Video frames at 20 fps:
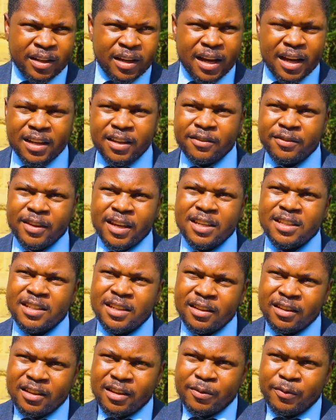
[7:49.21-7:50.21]

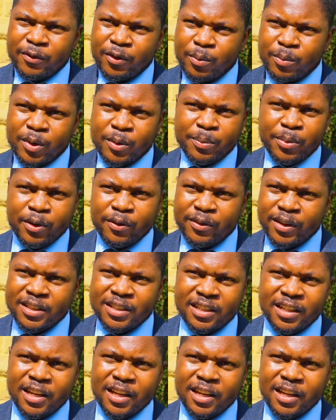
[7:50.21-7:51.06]
alleviating them from the poverty